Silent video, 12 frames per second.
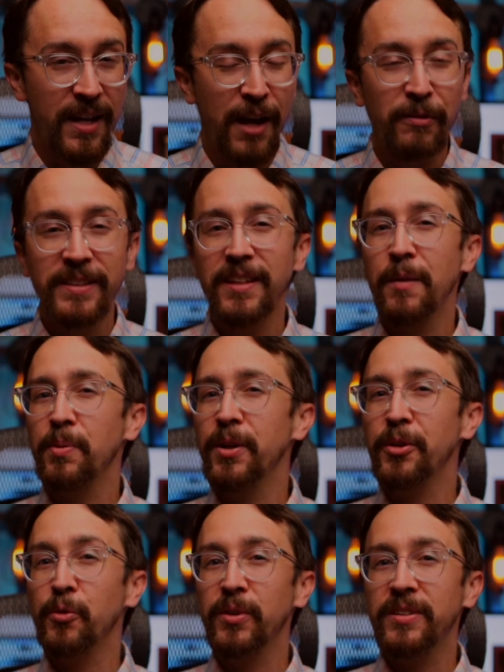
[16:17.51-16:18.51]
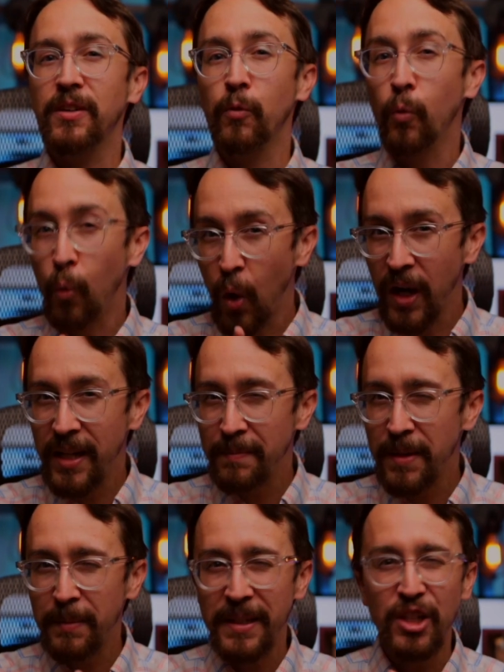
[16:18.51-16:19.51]
I would say I probably receive one,
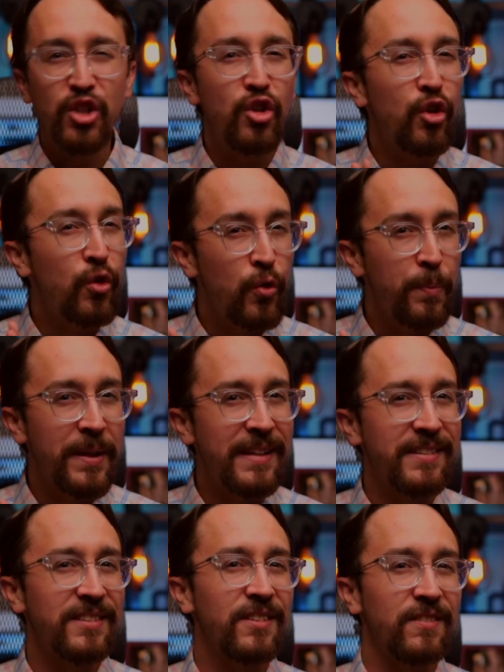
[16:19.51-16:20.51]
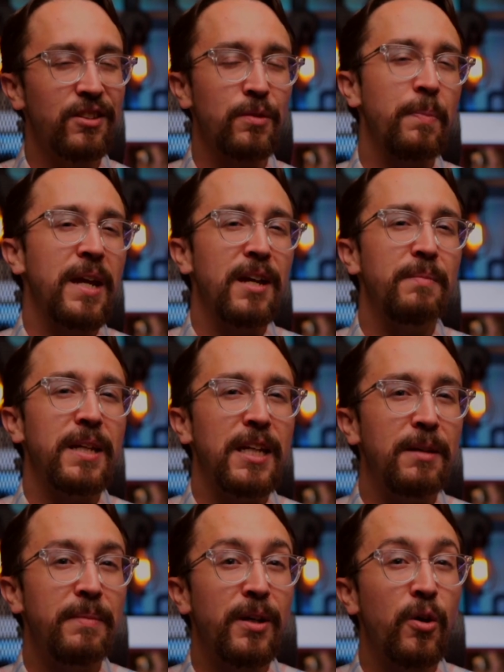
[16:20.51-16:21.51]
maybe two pieces of spam
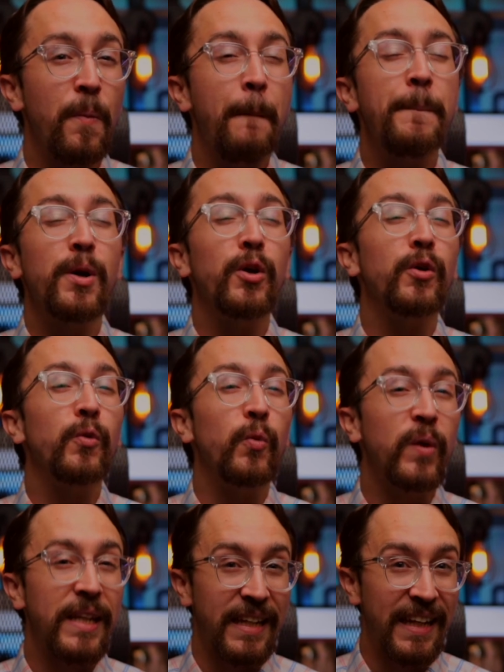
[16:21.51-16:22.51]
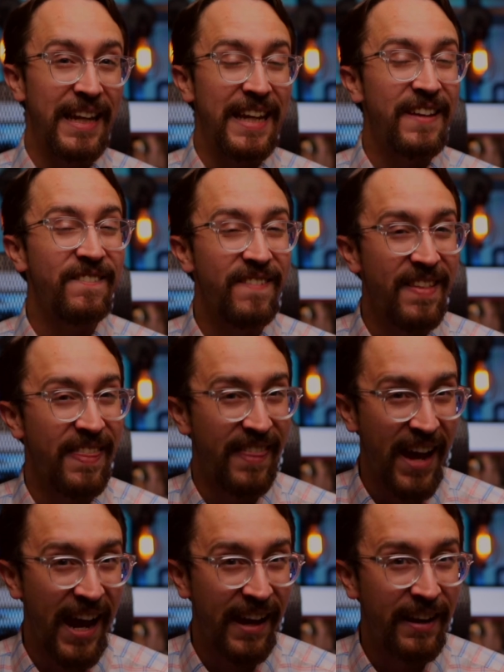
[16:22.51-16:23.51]
email per week, if
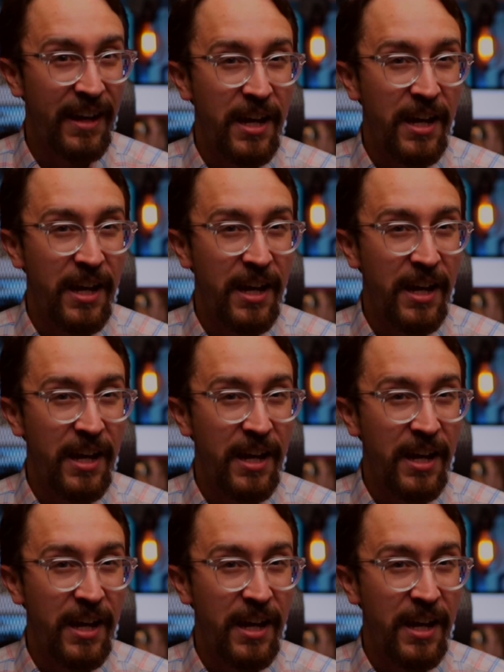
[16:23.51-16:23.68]
that,